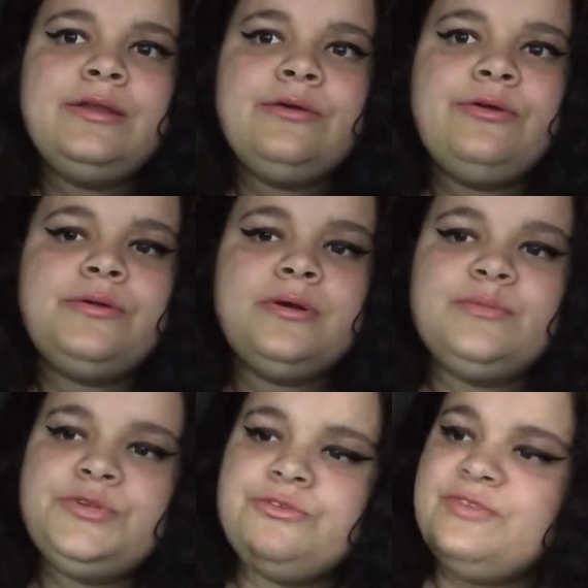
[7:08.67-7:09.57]
Don't grow
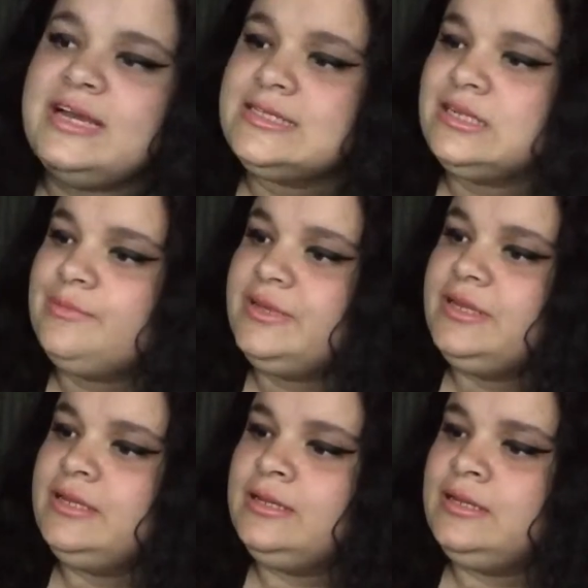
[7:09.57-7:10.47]
up too fast on
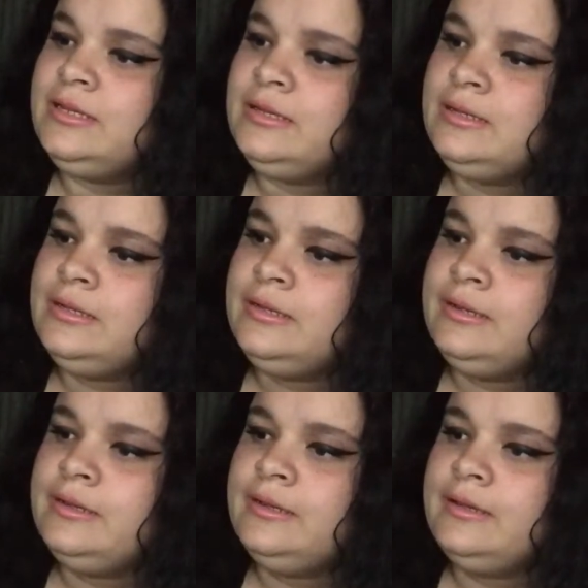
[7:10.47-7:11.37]
me.
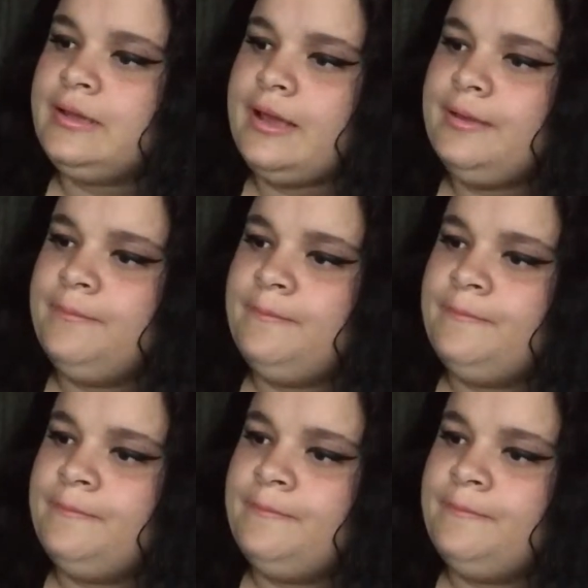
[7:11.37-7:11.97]
Okay.